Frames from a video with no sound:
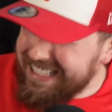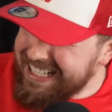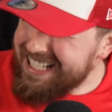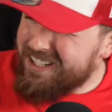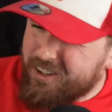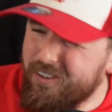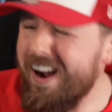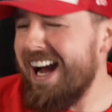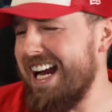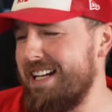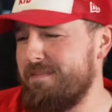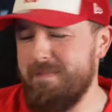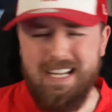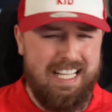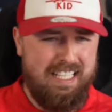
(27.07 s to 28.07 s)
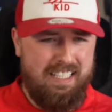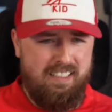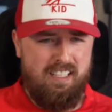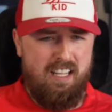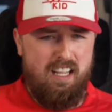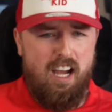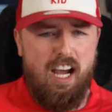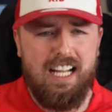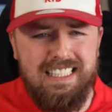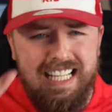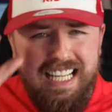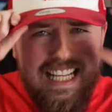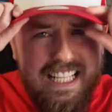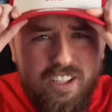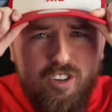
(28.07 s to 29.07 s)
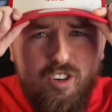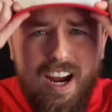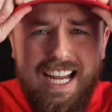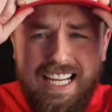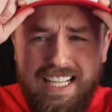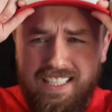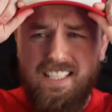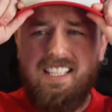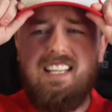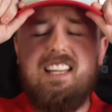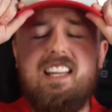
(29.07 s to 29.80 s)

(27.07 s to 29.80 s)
nearly cried, man. I nearly cried.